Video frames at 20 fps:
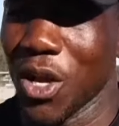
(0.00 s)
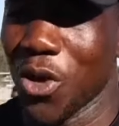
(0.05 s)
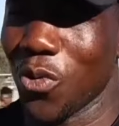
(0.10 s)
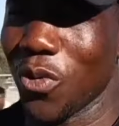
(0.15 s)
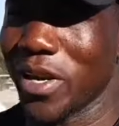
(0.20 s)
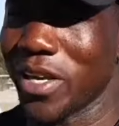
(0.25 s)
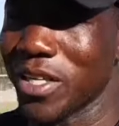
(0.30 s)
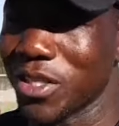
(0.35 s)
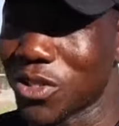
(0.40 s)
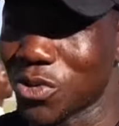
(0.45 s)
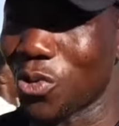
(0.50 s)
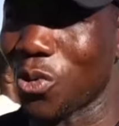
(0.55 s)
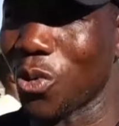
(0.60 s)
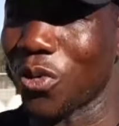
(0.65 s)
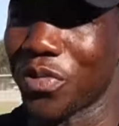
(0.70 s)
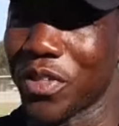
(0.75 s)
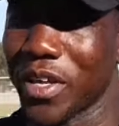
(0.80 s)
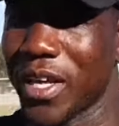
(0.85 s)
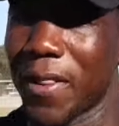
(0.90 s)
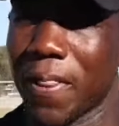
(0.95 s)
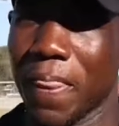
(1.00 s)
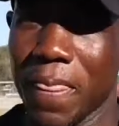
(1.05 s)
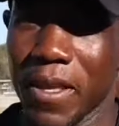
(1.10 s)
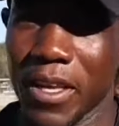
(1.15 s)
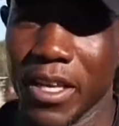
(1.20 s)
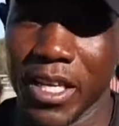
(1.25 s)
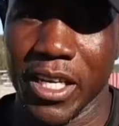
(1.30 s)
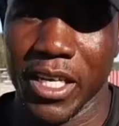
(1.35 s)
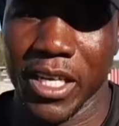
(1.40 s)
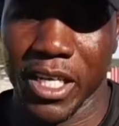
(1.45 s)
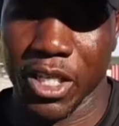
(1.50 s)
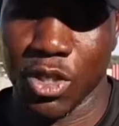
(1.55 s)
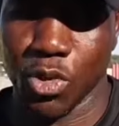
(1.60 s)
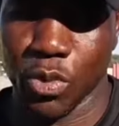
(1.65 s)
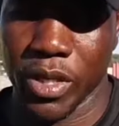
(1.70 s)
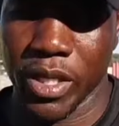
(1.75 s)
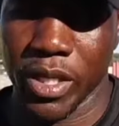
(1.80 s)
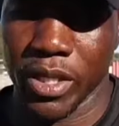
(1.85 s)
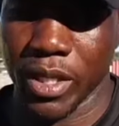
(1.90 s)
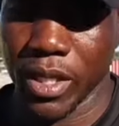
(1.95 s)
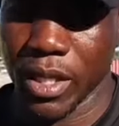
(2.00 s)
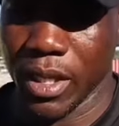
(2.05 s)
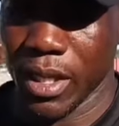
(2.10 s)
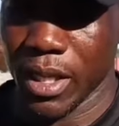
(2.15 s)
we need to go there eh, and win.